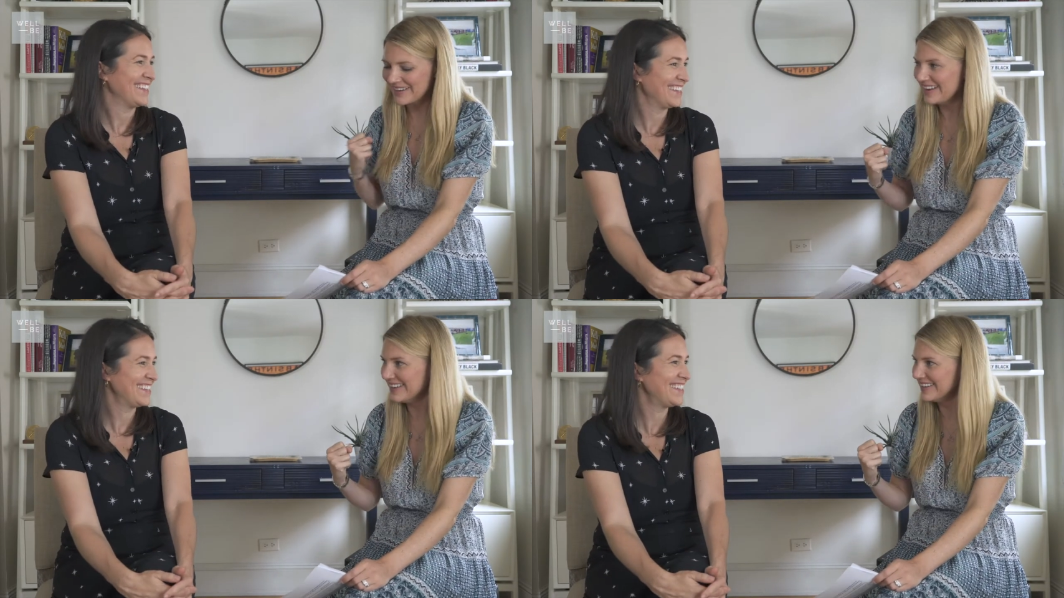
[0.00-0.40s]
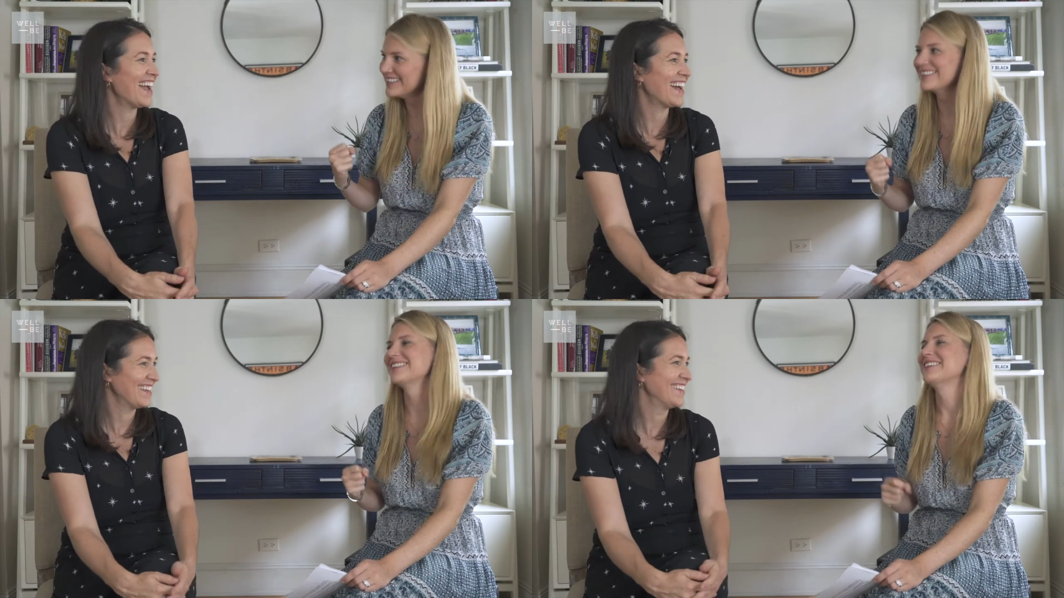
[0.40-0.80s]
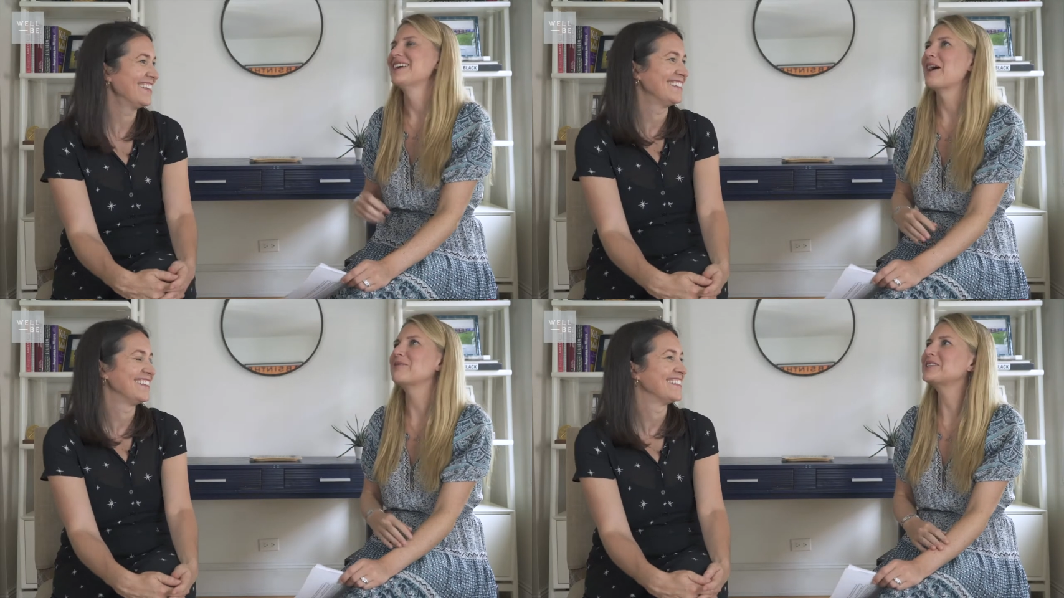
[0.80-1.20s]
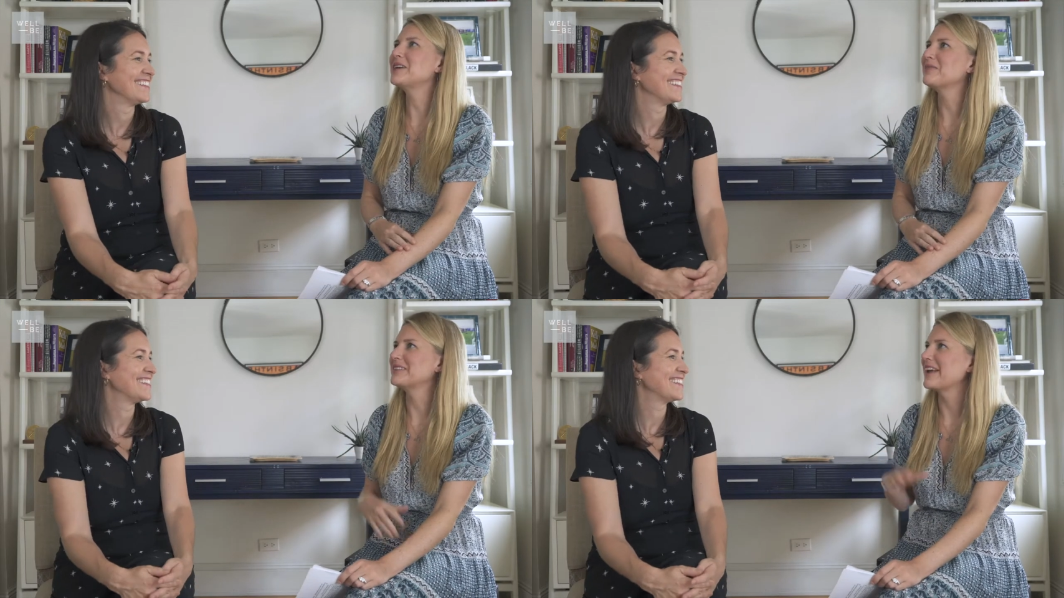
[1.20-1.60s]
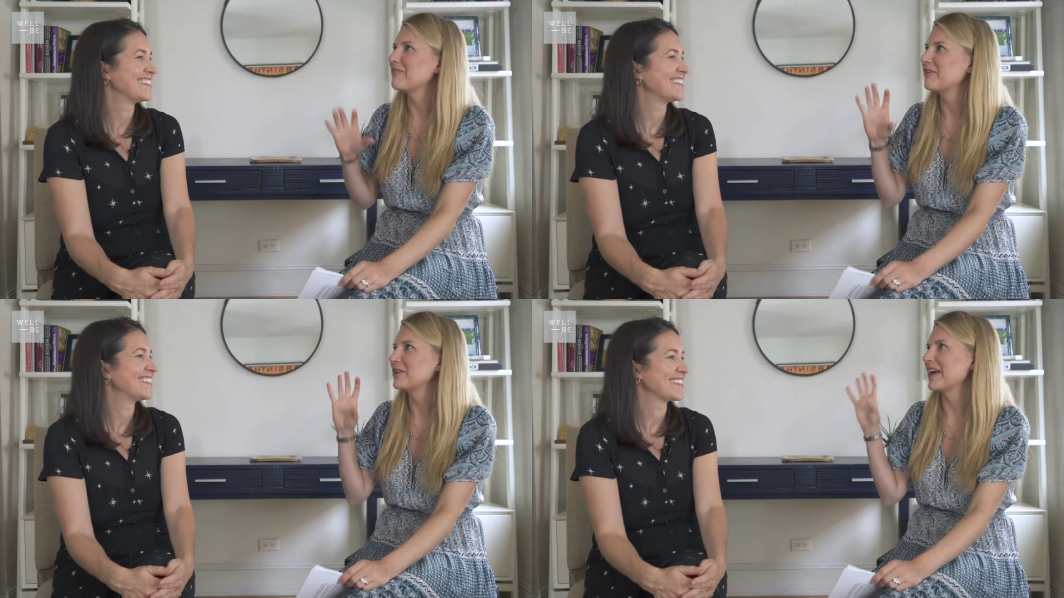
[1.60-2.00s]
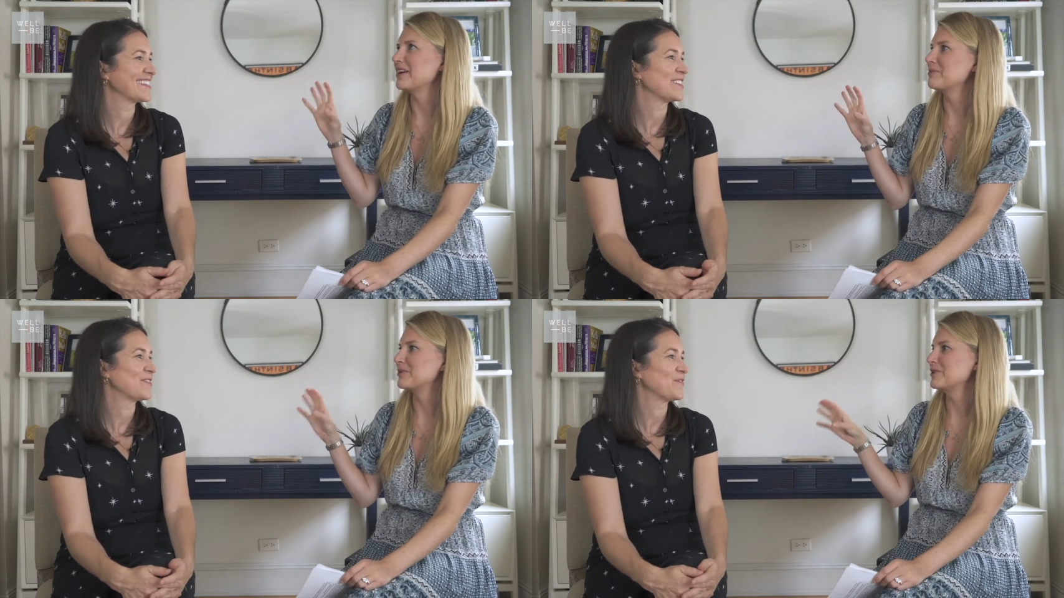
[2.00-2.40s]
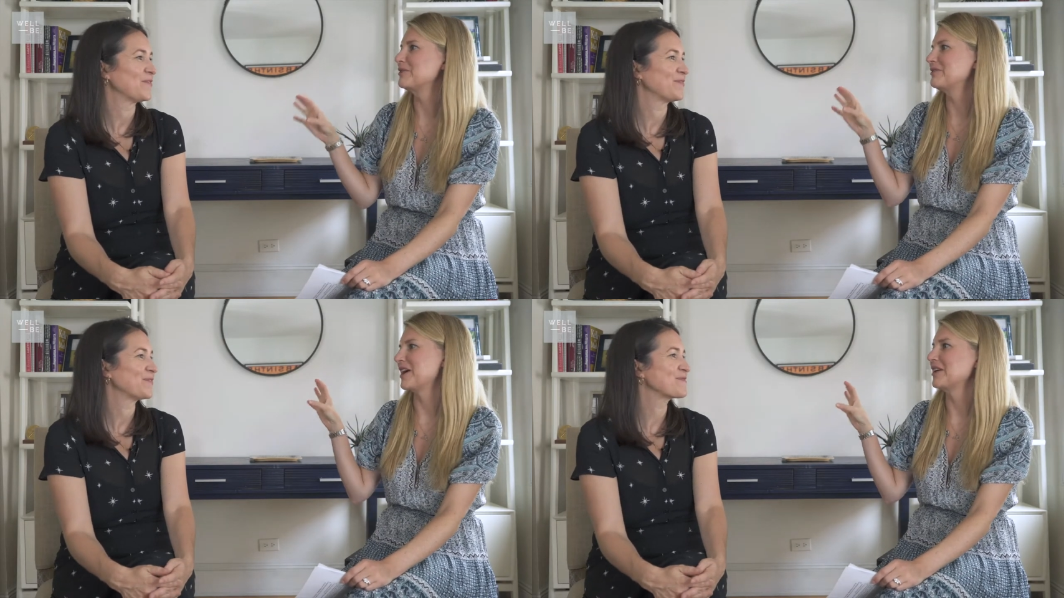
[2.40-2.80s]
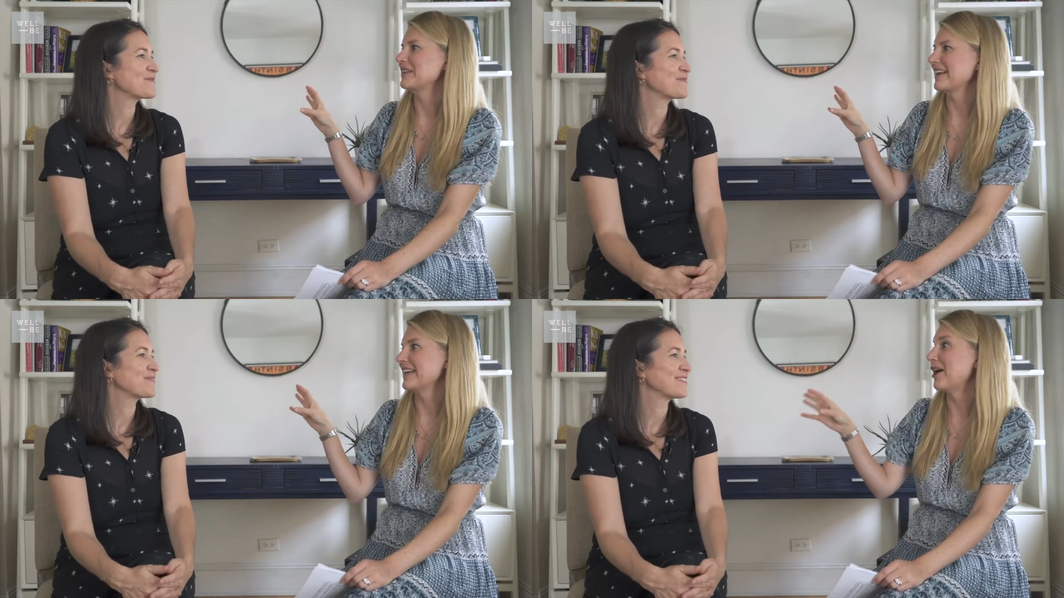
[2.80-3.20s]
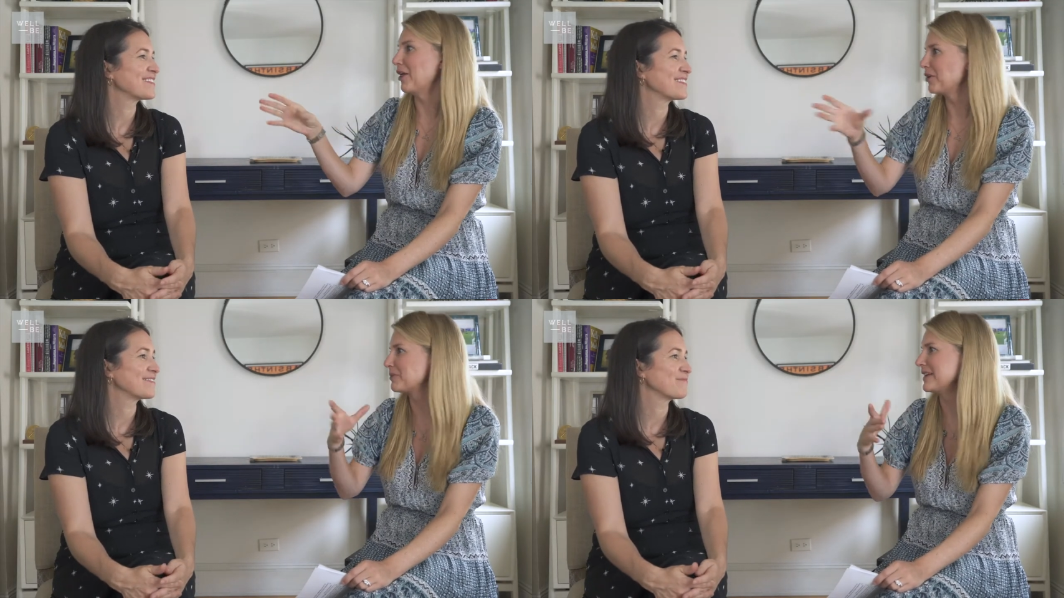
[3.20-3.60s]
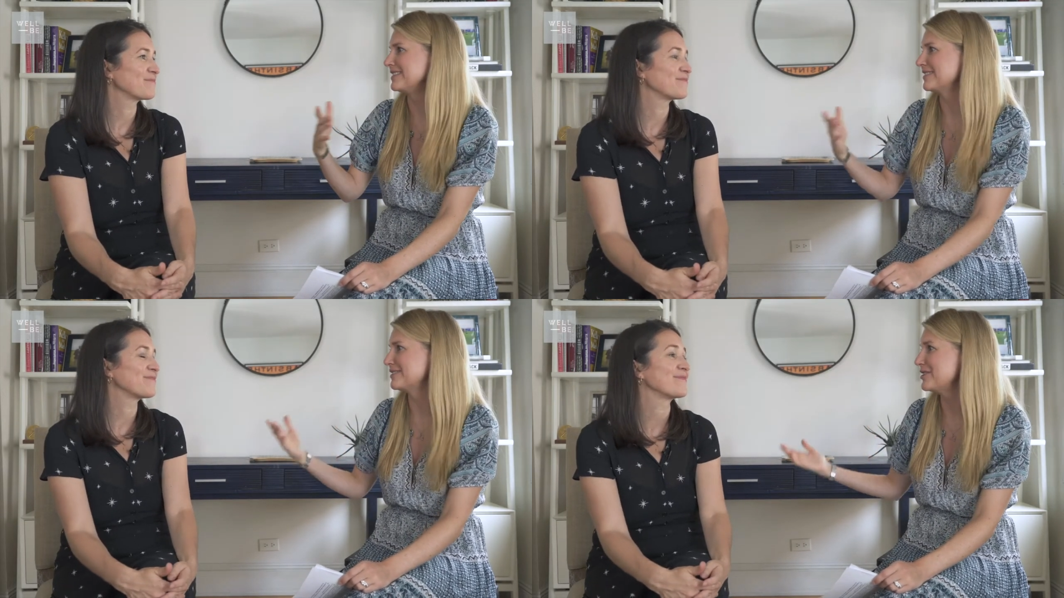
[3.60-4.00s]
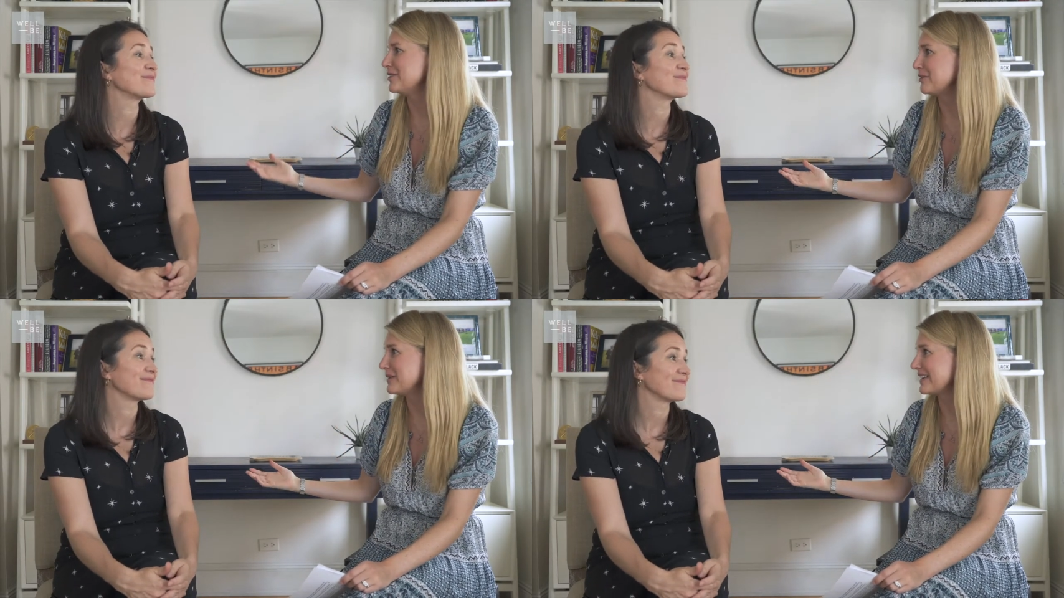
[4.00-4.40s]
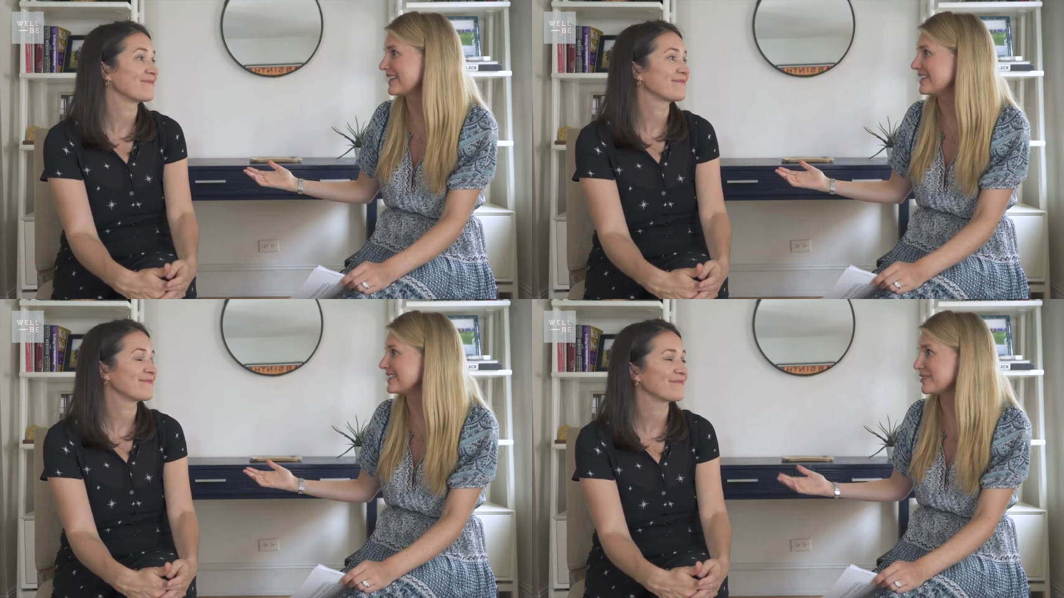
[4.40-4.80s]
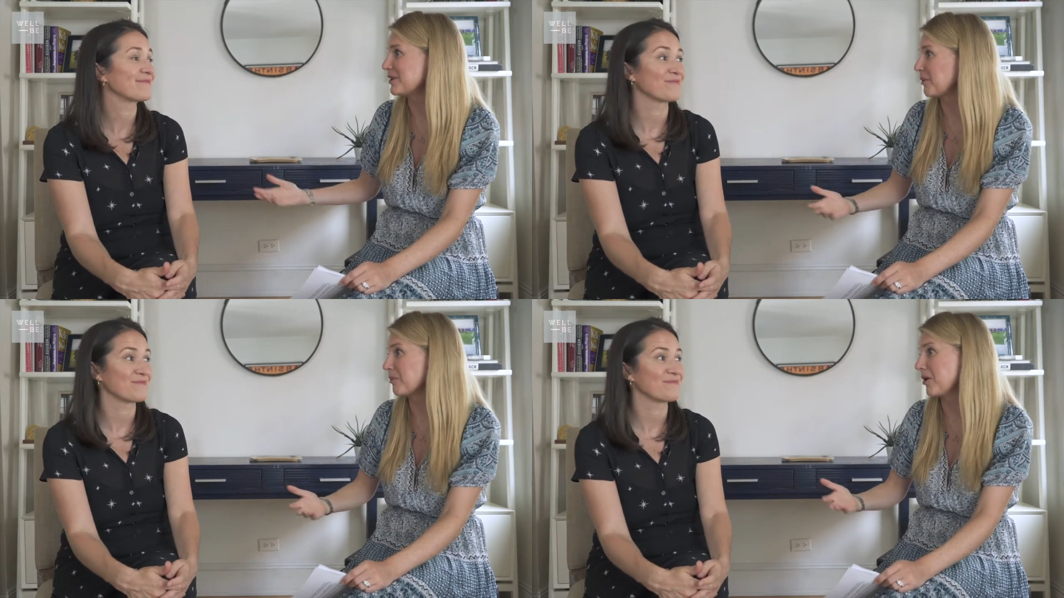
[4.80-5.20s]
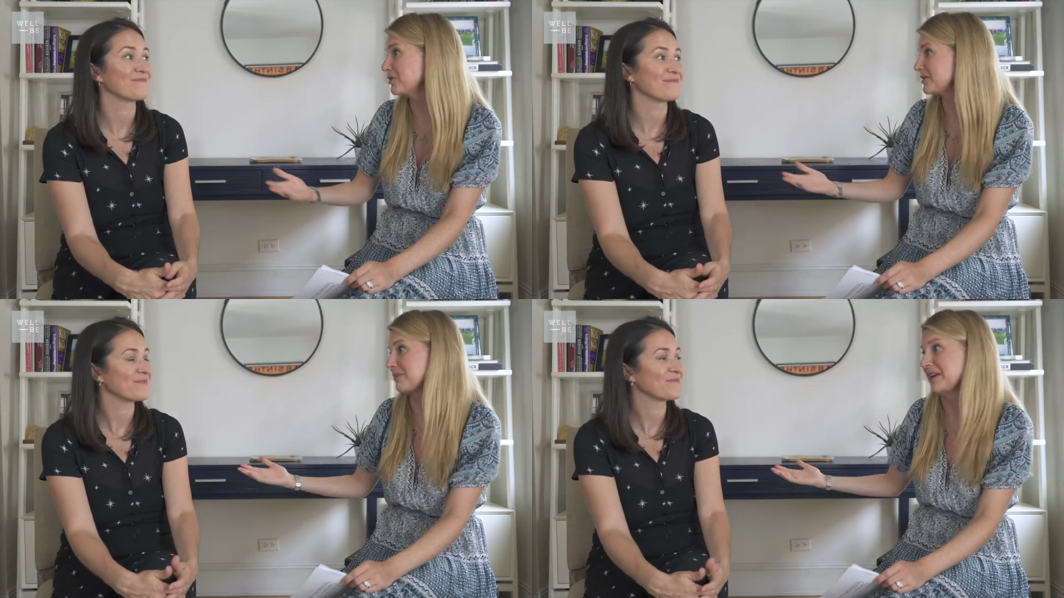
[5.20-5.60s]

Speaker 1: you're in. yeah. I wish there was a Follain approved on like in other places too, because you know most